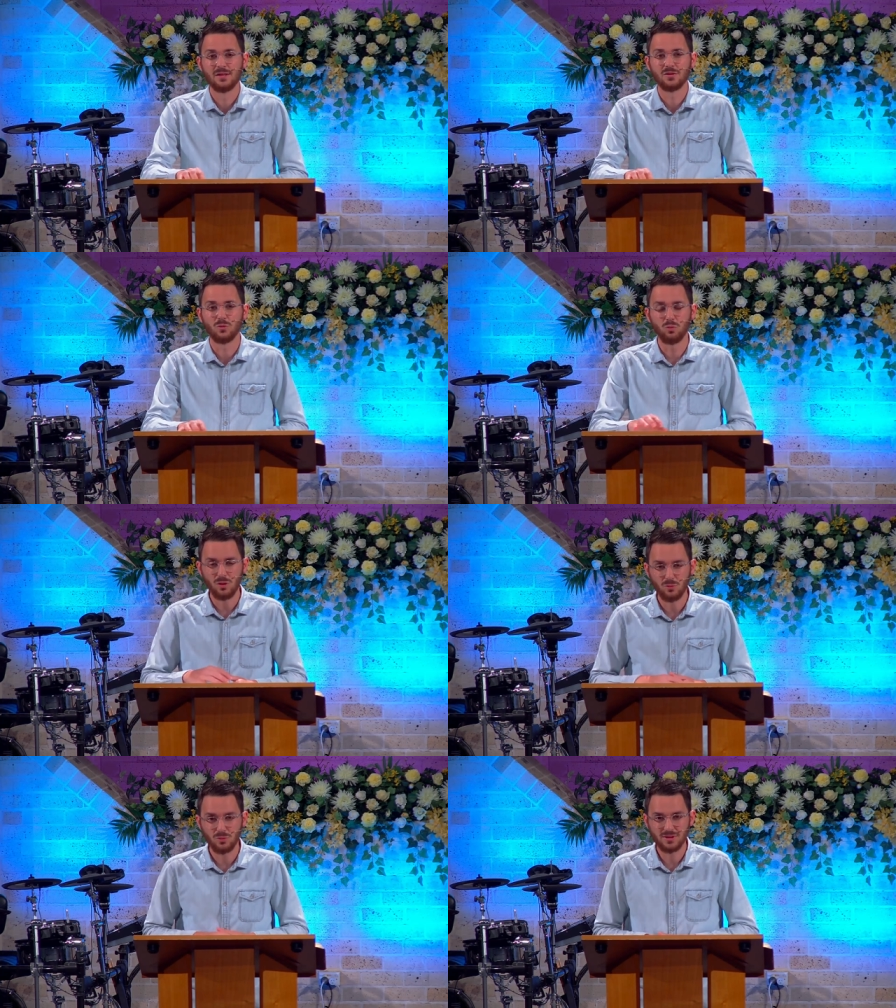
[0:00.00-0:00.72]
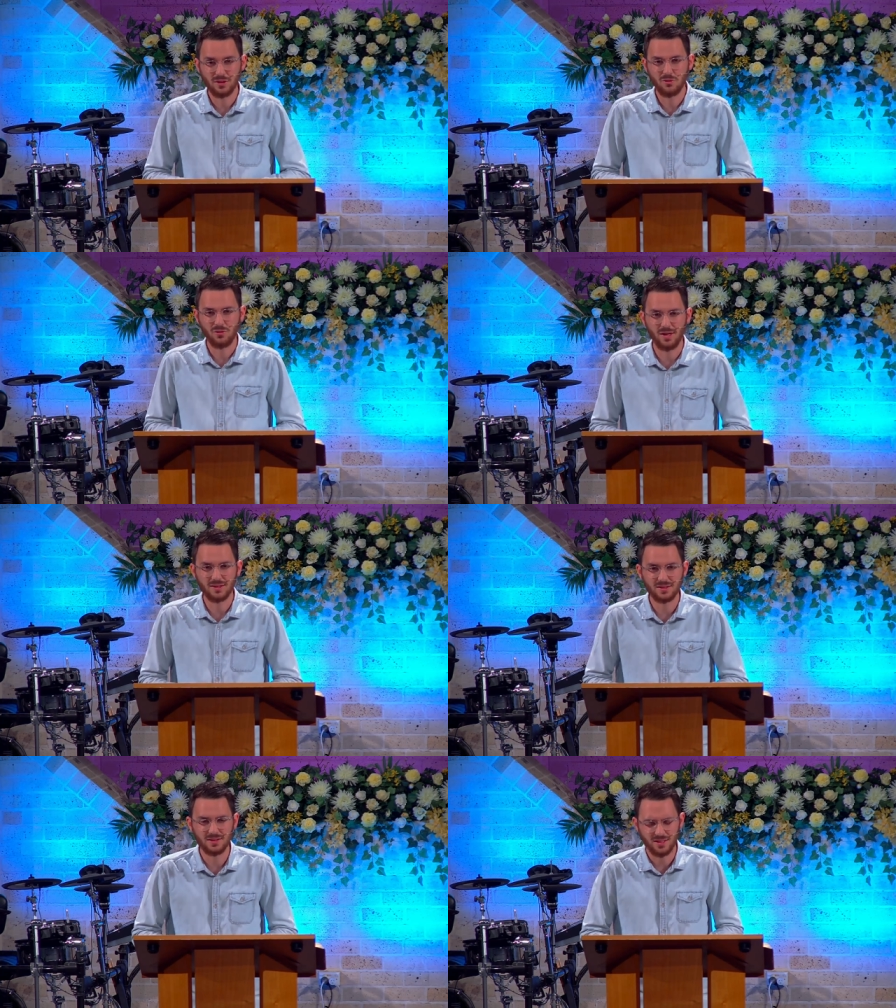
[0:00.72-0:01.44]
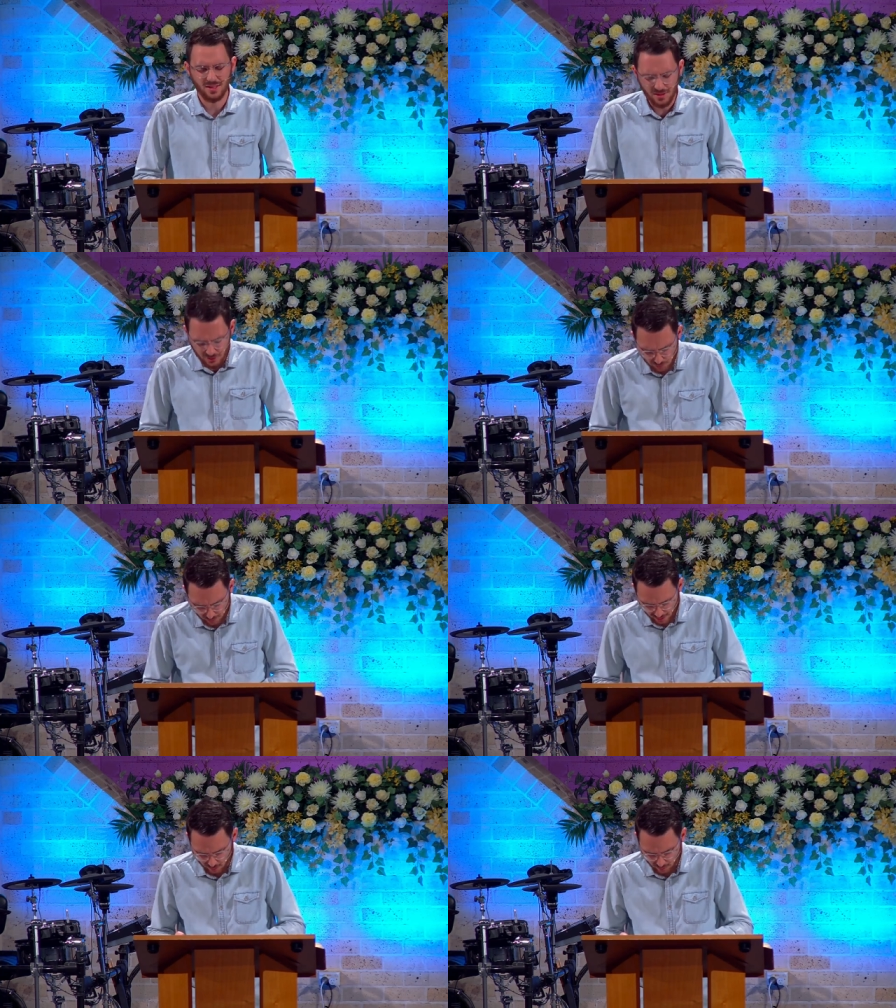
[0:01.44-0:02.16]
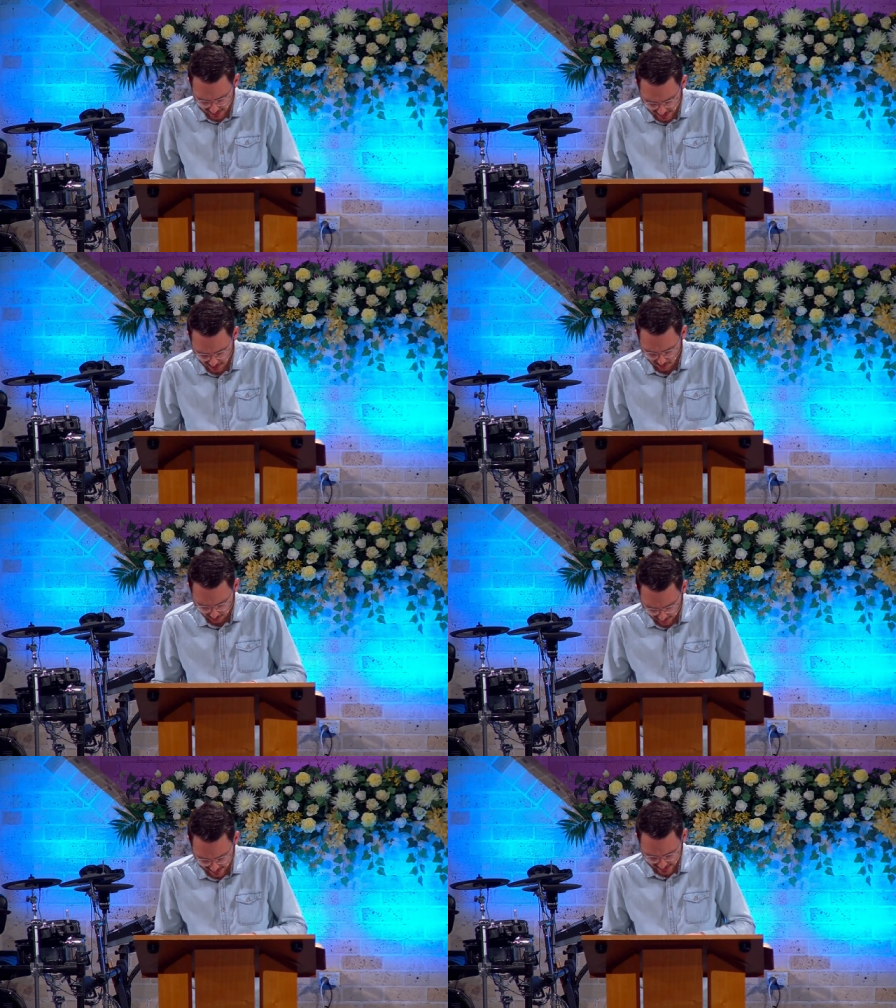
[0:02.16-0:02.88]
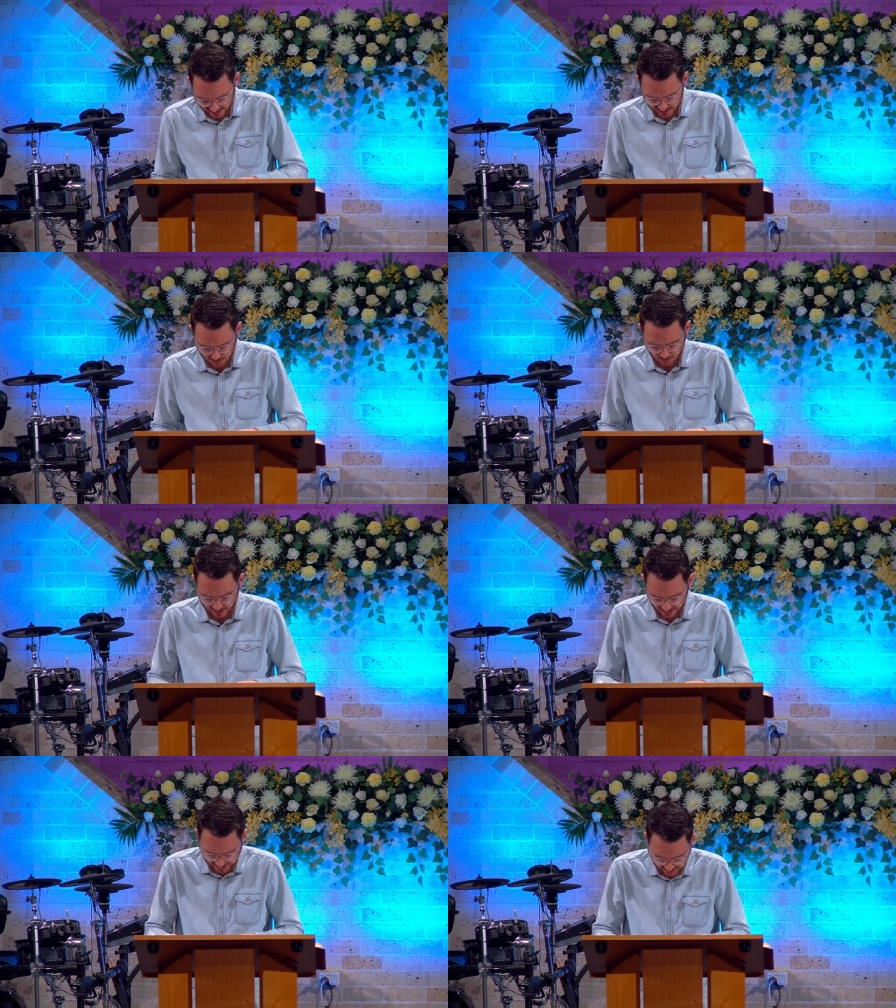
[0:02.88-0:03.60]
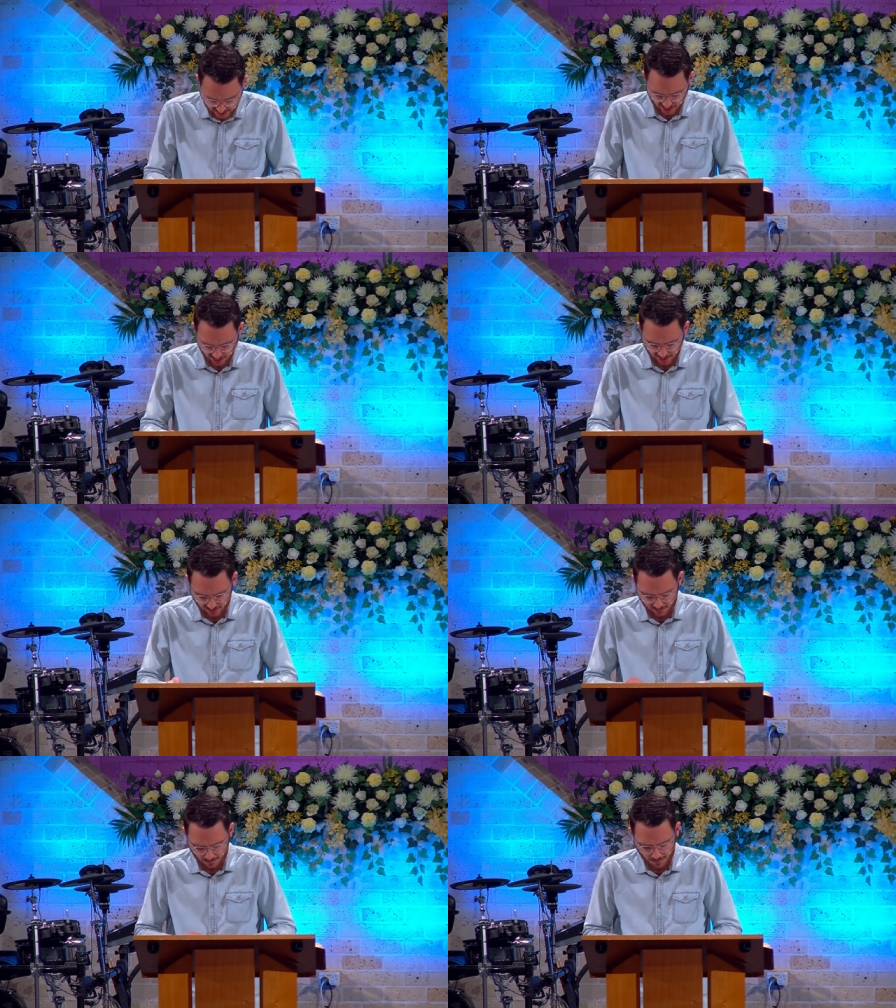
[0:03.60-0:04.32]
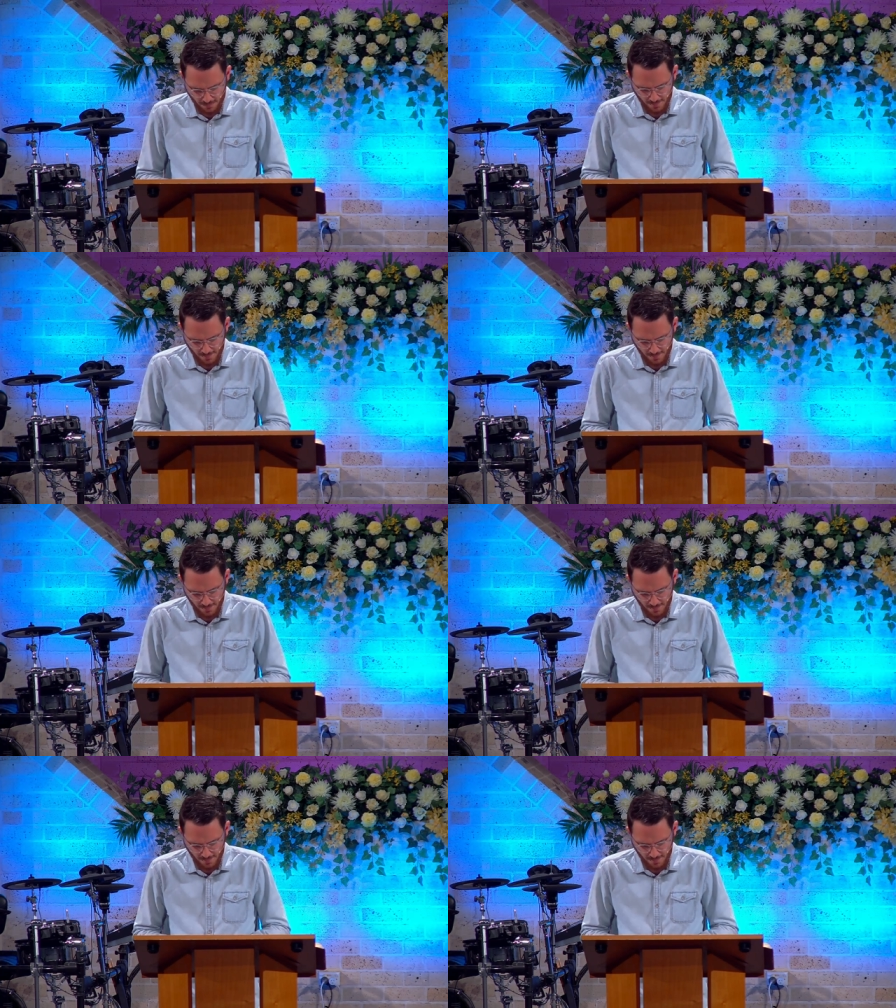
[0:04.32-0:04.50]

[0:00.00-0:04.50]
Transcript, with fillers: The world was in crisis, Israel was in crisis with exile.